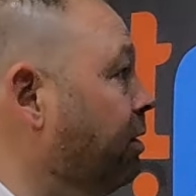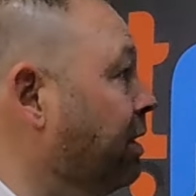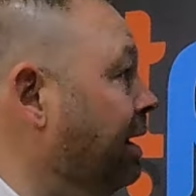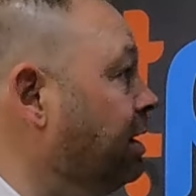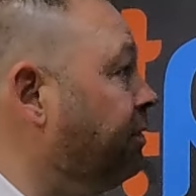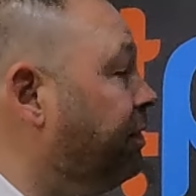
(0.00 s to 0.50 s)

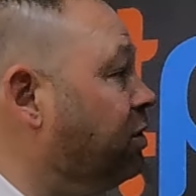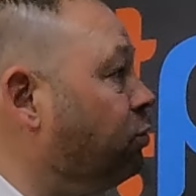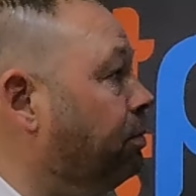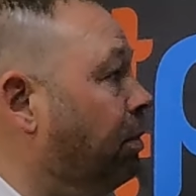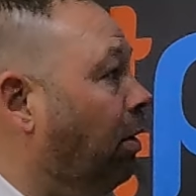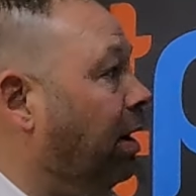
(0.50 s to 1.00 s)
The
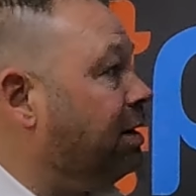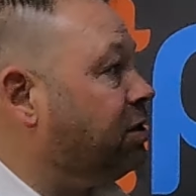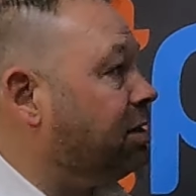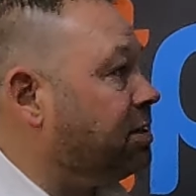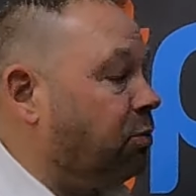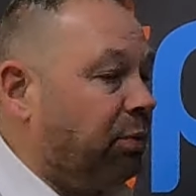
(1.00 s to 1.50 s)
individual
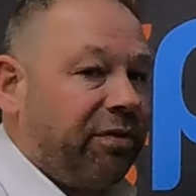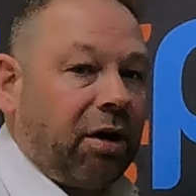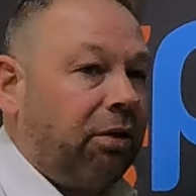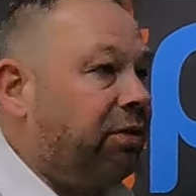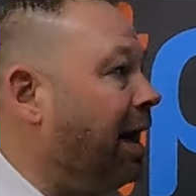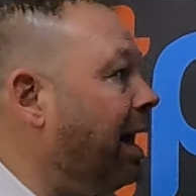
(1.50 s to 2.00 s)
mileages that we've
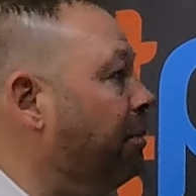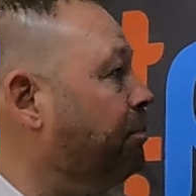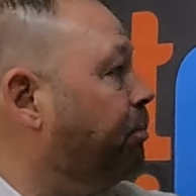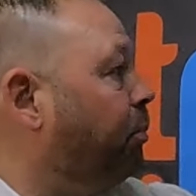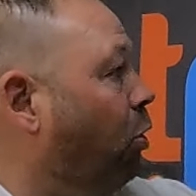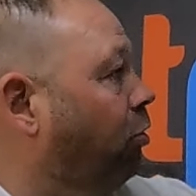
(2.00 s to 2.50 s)
got
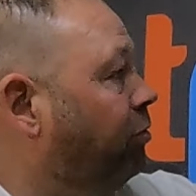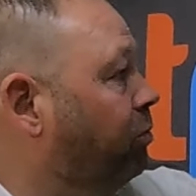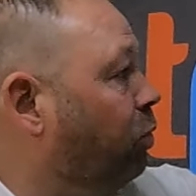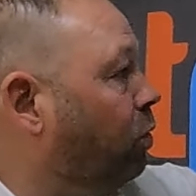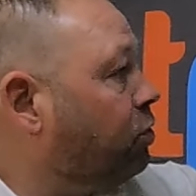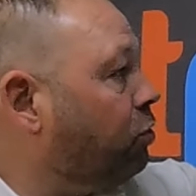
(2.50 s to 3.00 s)
there:
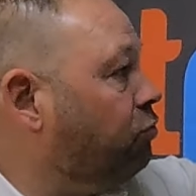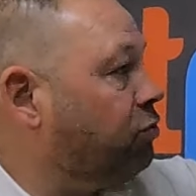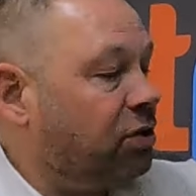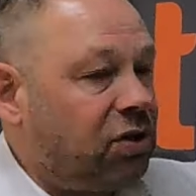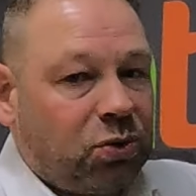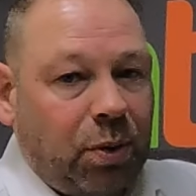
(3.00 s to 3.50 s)
Borehamwood
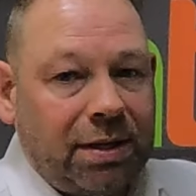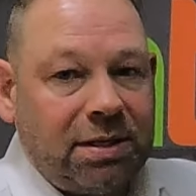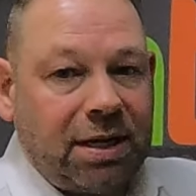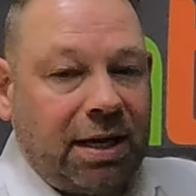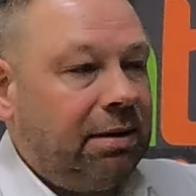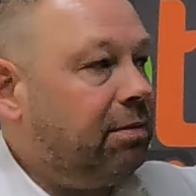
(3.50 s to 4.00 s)

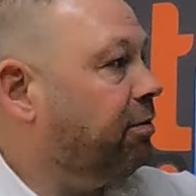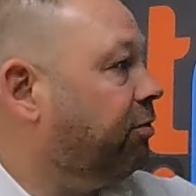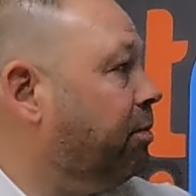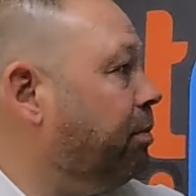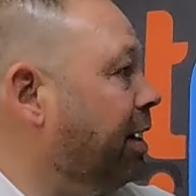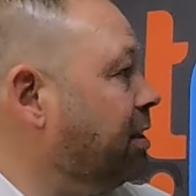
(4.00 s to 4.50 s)
120
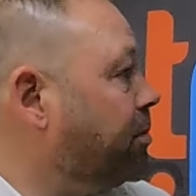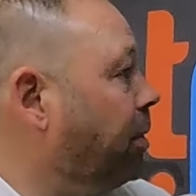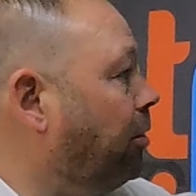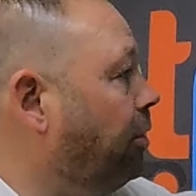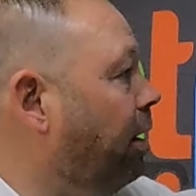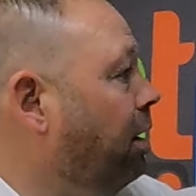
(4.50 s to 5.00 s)
from
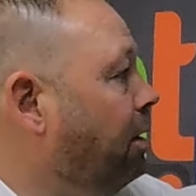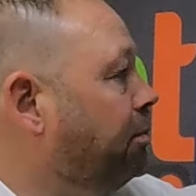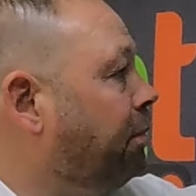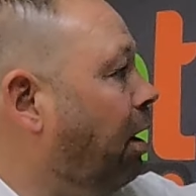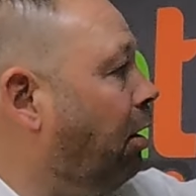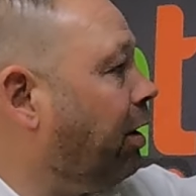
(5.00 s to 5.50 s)
Peterborough,
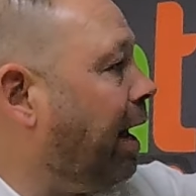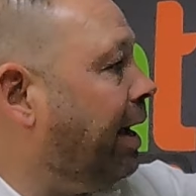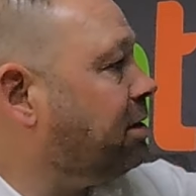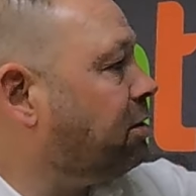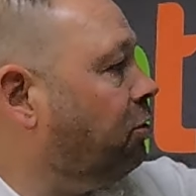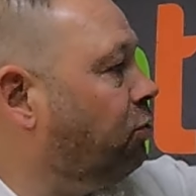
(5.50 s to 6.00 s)

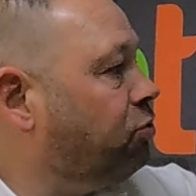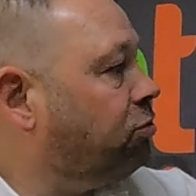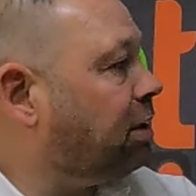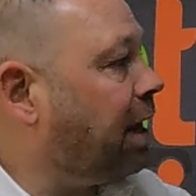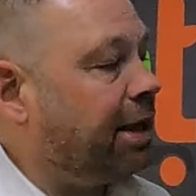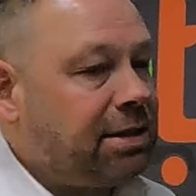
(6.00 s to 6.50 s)
Margate
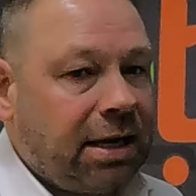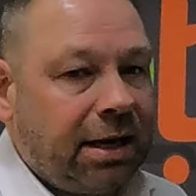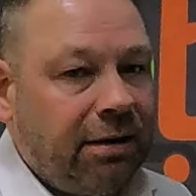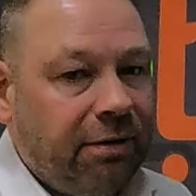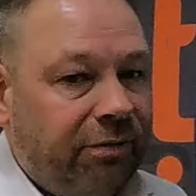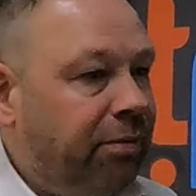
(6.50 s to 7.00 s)

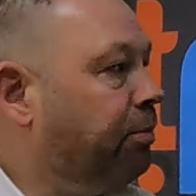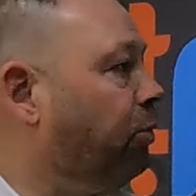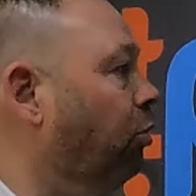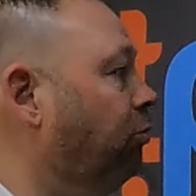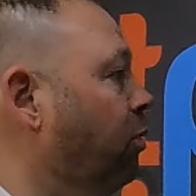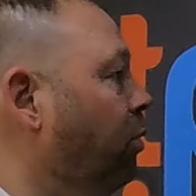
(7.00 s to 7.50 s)
180 from
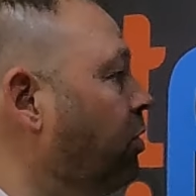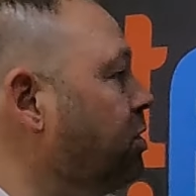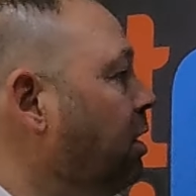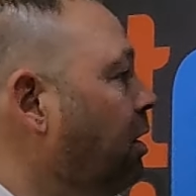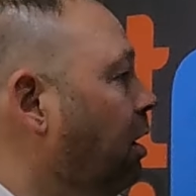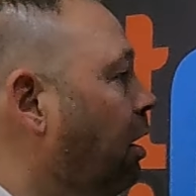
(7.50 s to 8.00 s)

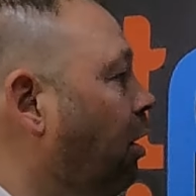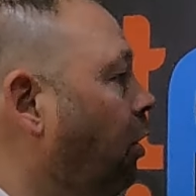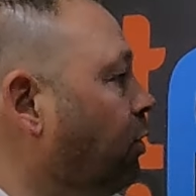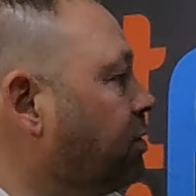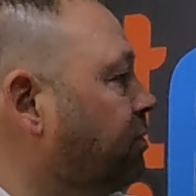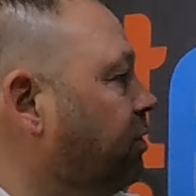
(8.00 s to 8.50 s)
Borehamwood,
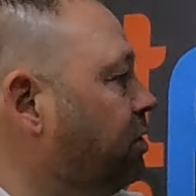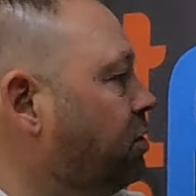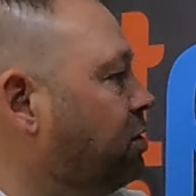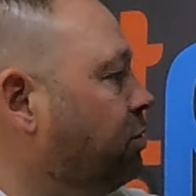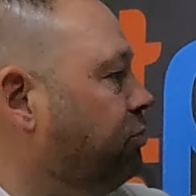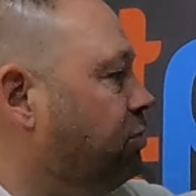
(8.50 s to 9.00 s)

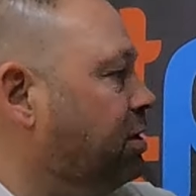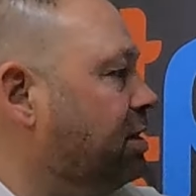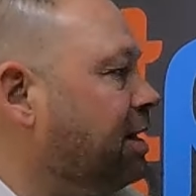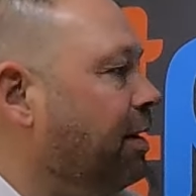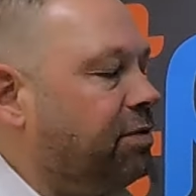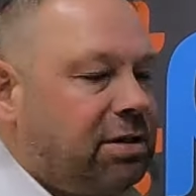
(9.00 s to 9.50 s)
Oxford
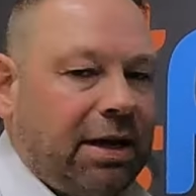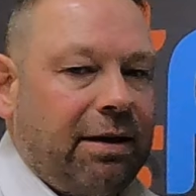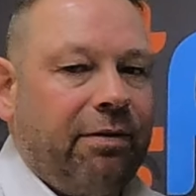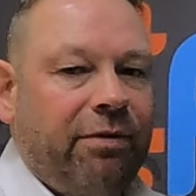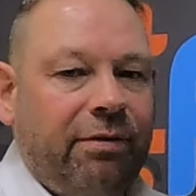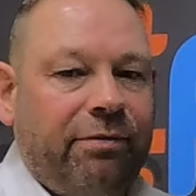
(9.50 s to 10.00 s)

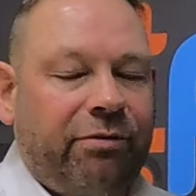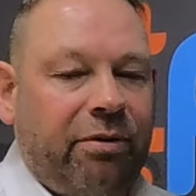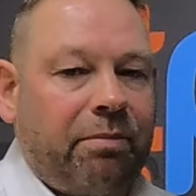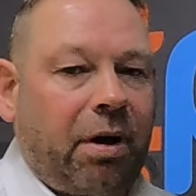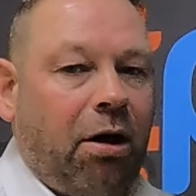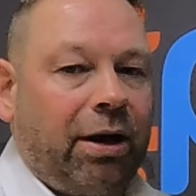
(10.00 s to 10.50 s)
270
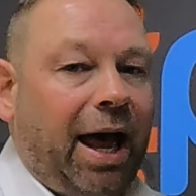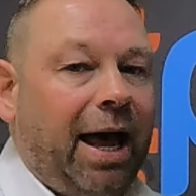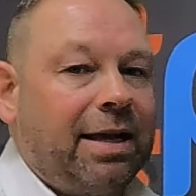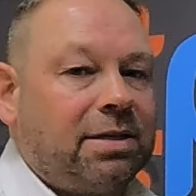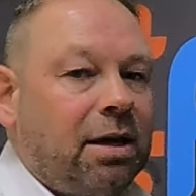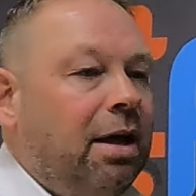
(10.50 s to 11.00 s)
from
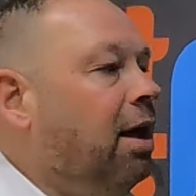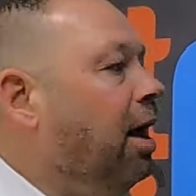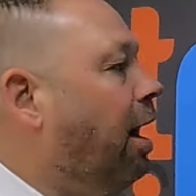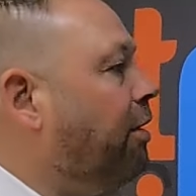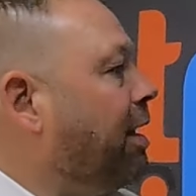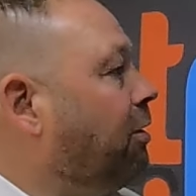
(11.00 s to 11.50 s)
Margate,
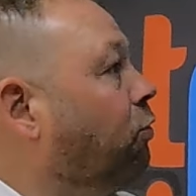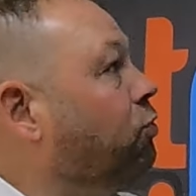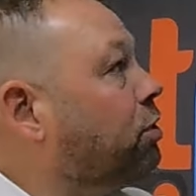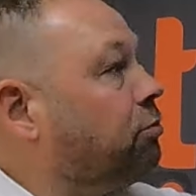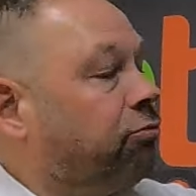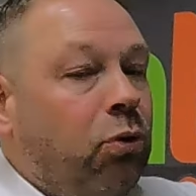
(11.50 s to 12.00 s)
and then
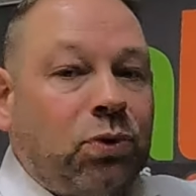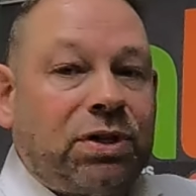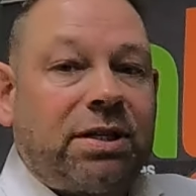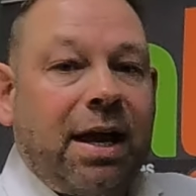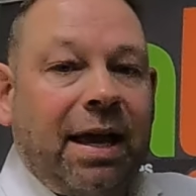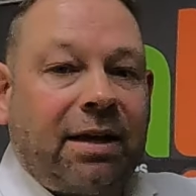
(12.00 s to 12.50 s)
under the Route
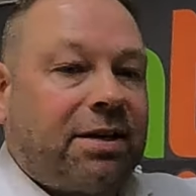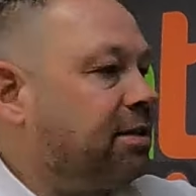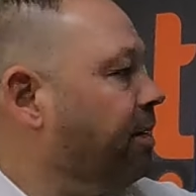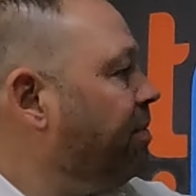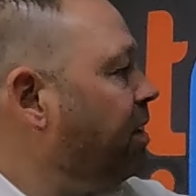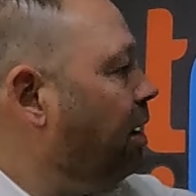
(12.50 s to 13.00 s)

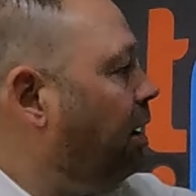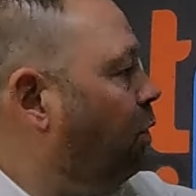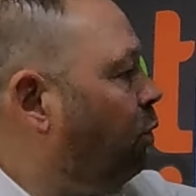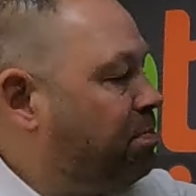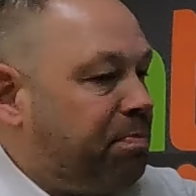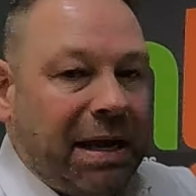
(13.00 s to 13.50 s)
6
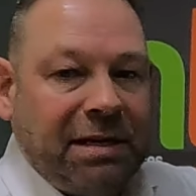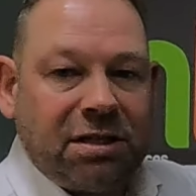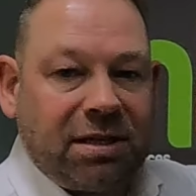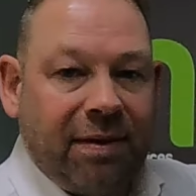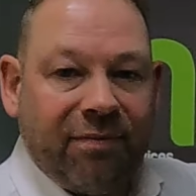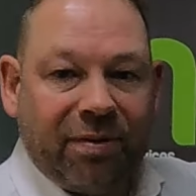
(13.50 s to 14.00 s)
we
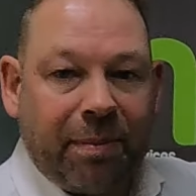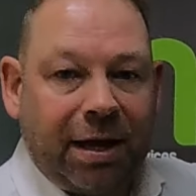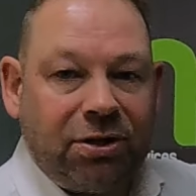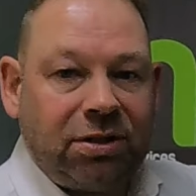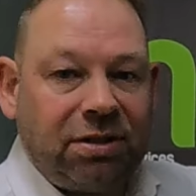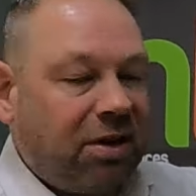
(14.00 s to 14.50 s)
pinched the
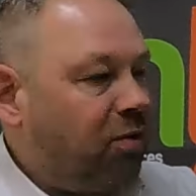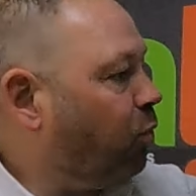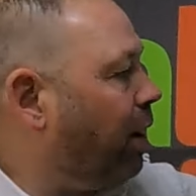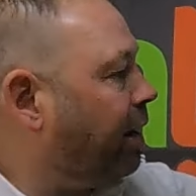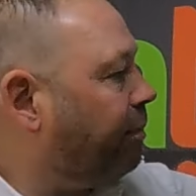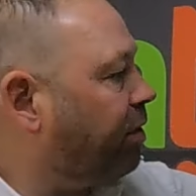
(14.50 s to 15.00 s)
information, didn't
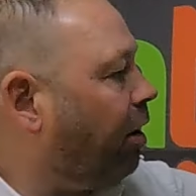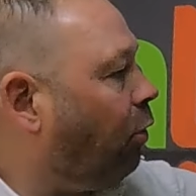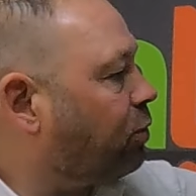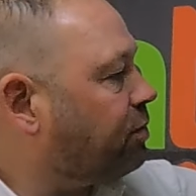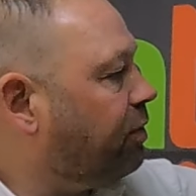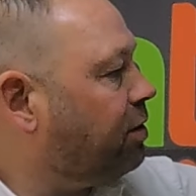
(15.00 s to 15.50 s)
we?
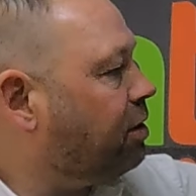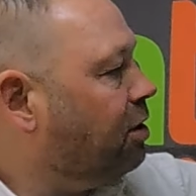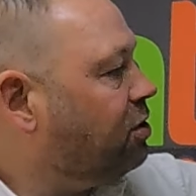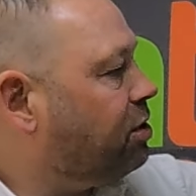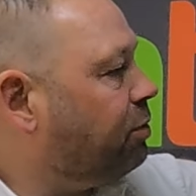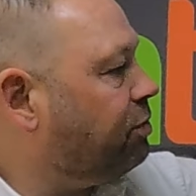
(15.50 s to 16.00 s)

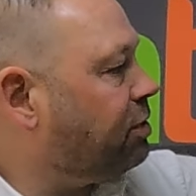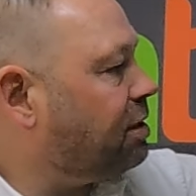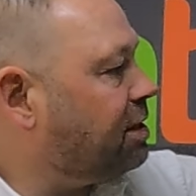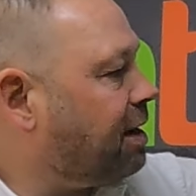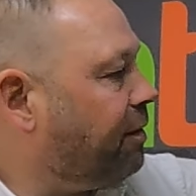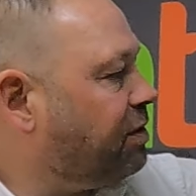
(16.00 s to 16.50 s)
Oxford
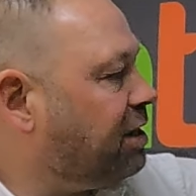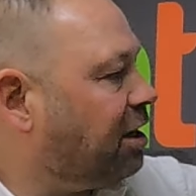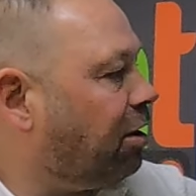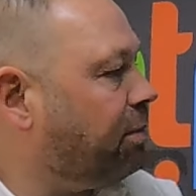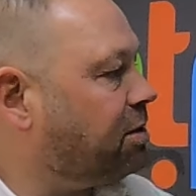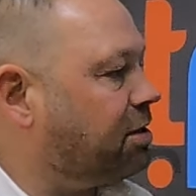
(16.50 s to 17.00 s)
270
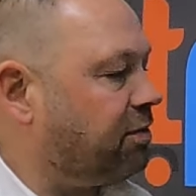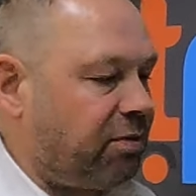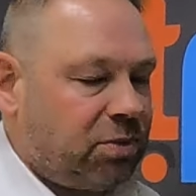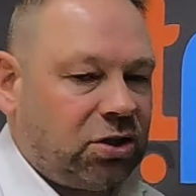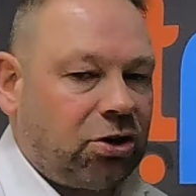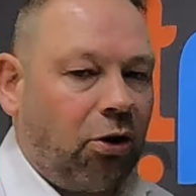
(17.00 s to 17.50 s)
kilometres
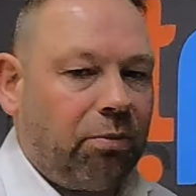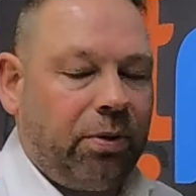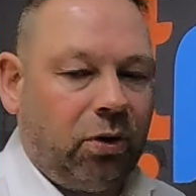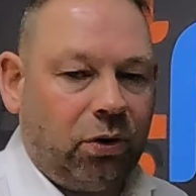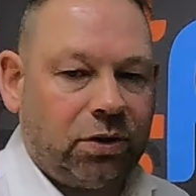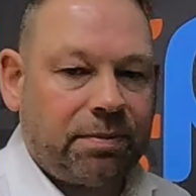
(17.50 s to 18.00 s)
from
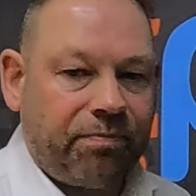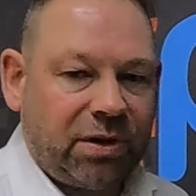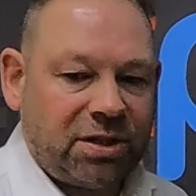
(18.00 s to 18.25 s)
Stockport.